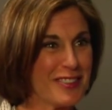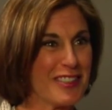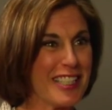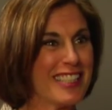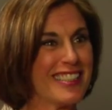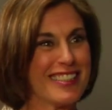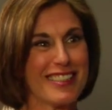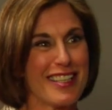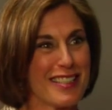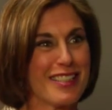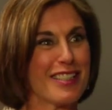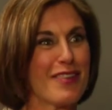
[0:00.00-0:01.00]
right?
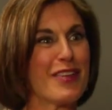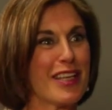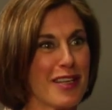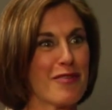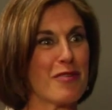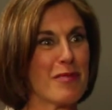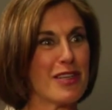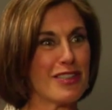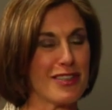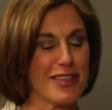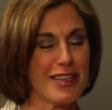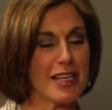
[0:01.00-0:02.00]
Is living in
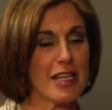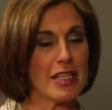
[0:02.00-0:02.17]
remission.